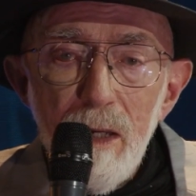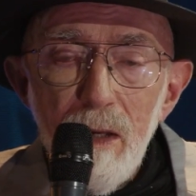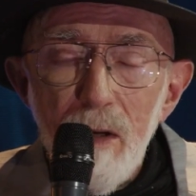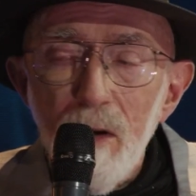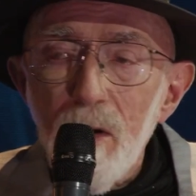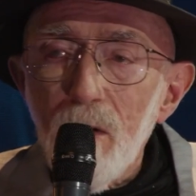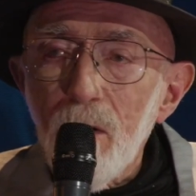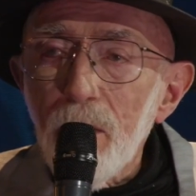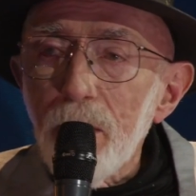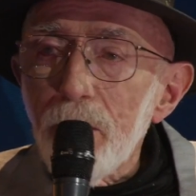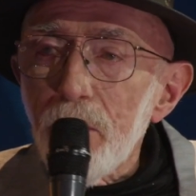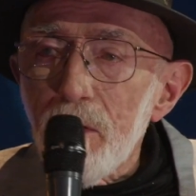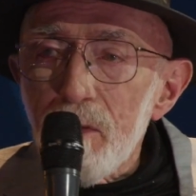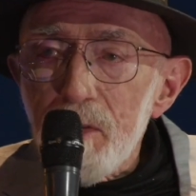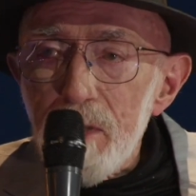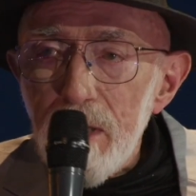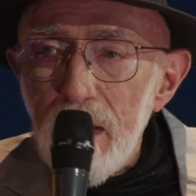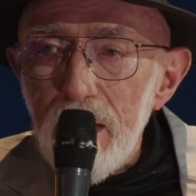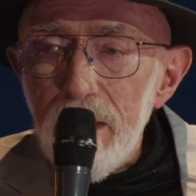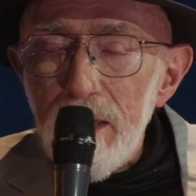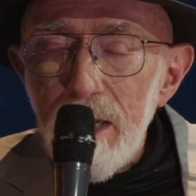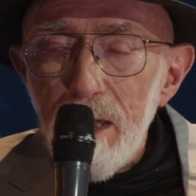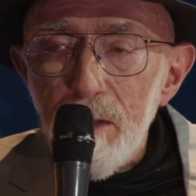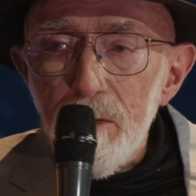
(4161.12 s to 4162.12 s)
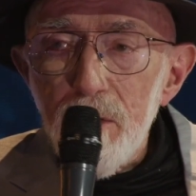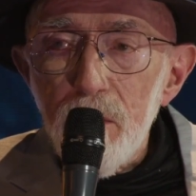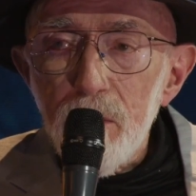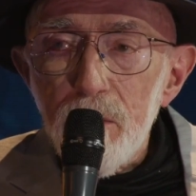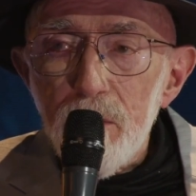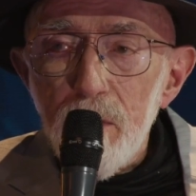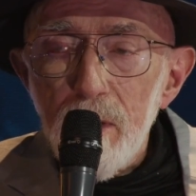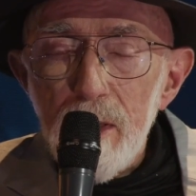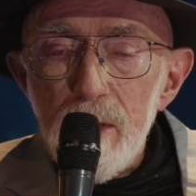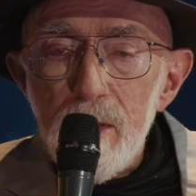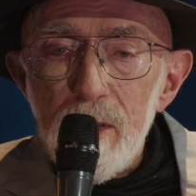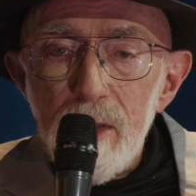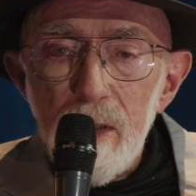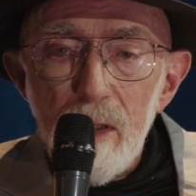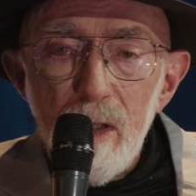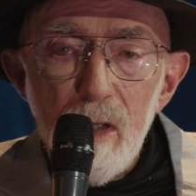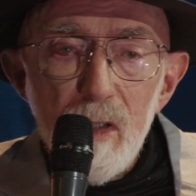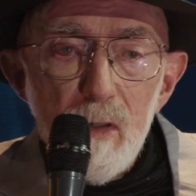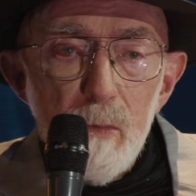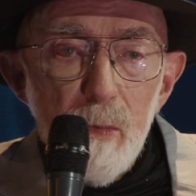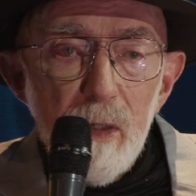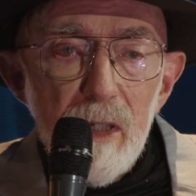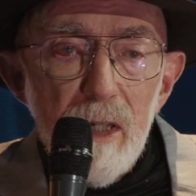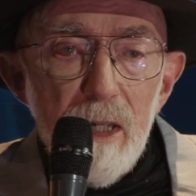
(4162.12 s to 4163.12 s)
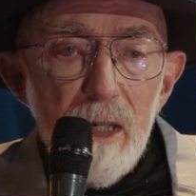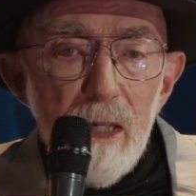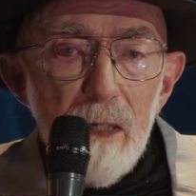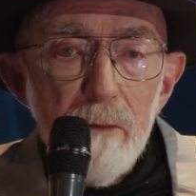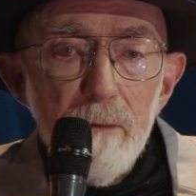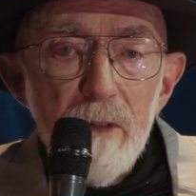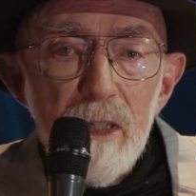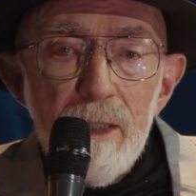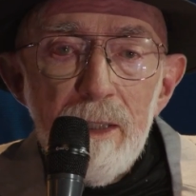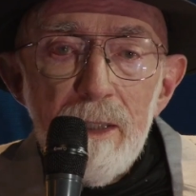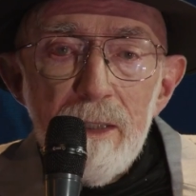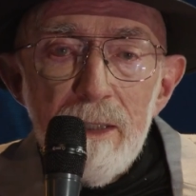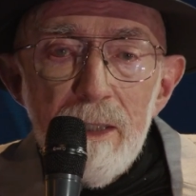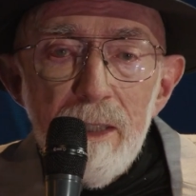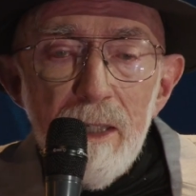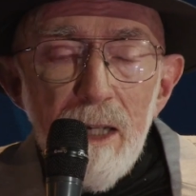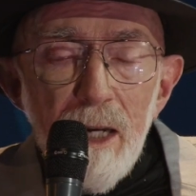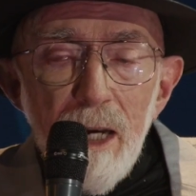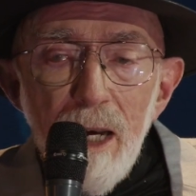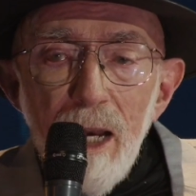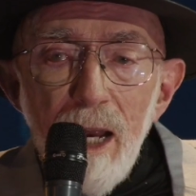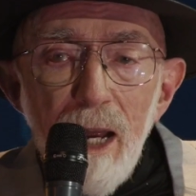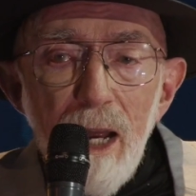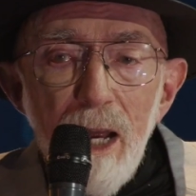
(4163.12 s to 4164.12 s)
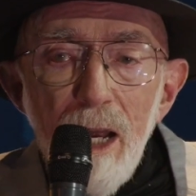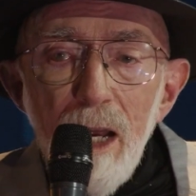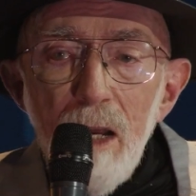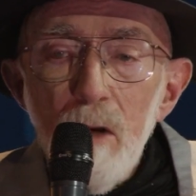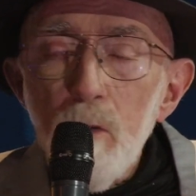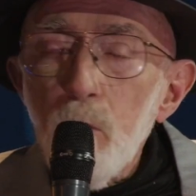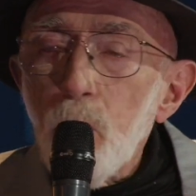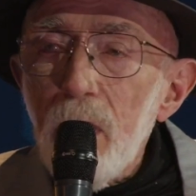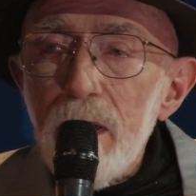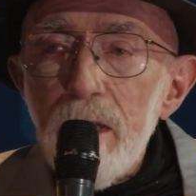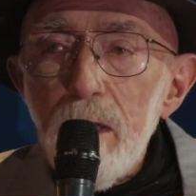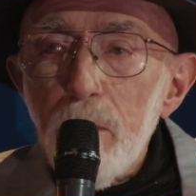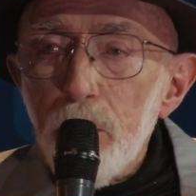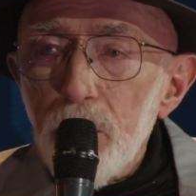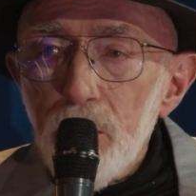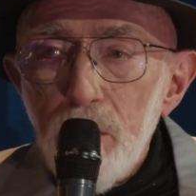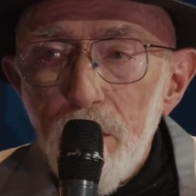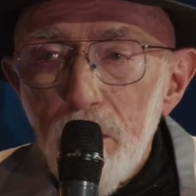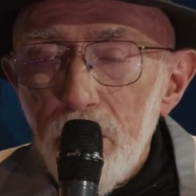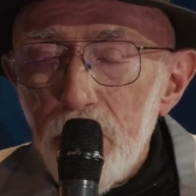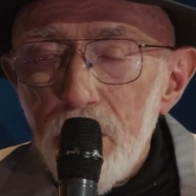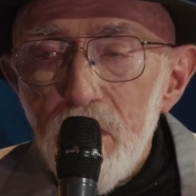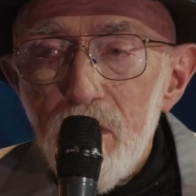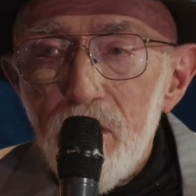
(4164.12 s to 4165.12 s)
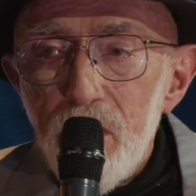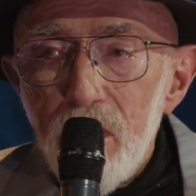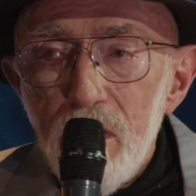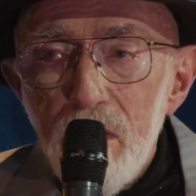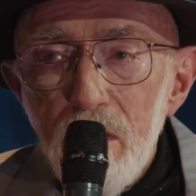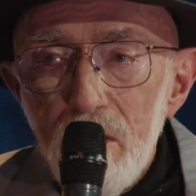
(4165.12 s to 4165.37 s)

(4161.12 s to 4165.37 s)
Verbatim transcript: or understand how neutron stars behave, one approach